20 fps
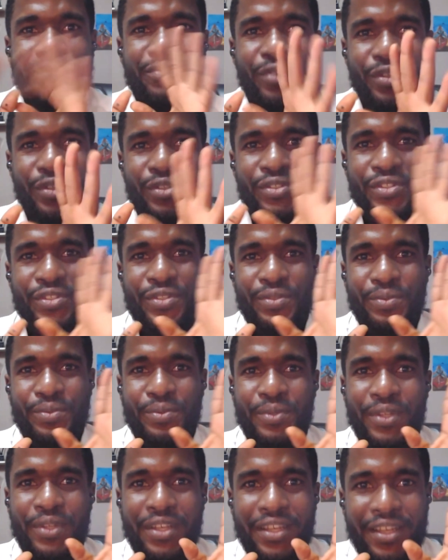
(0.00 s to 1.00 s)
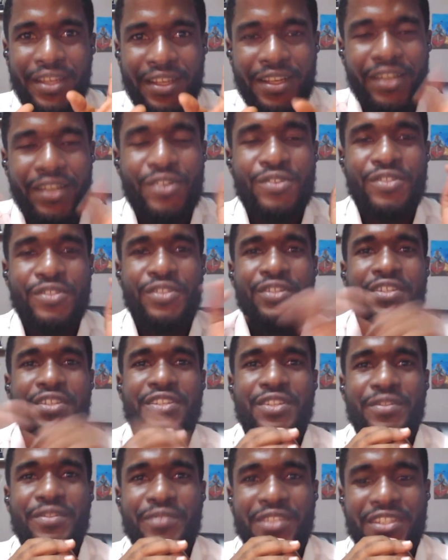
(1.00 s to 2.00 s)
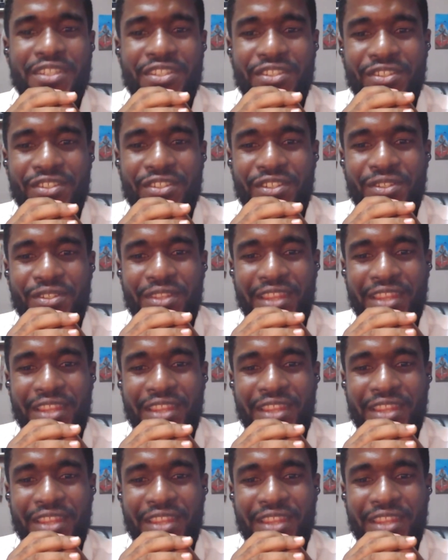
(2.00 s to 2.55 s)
for you to continue this conversation. So